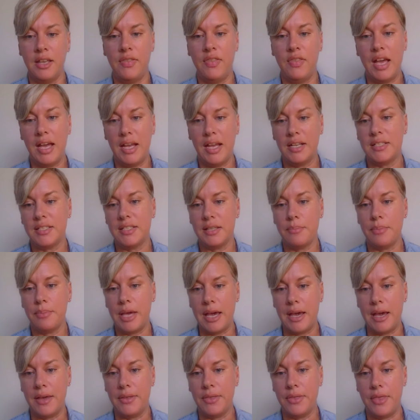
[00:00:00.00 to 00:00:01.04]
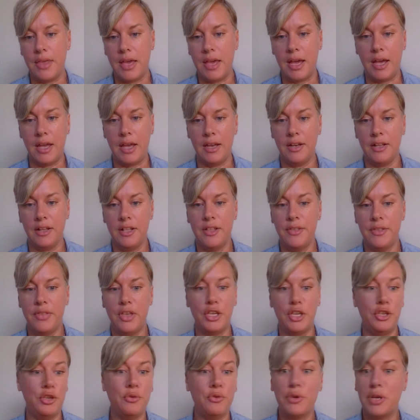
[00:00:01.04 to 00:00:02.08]
And that is the path that
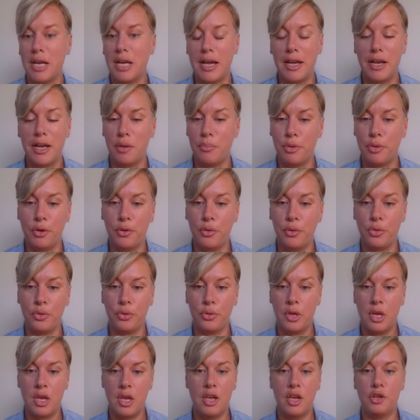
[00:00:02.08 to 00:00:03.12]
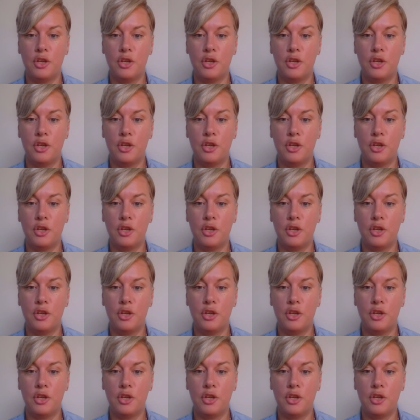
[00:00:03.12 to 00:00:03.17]
you and I are both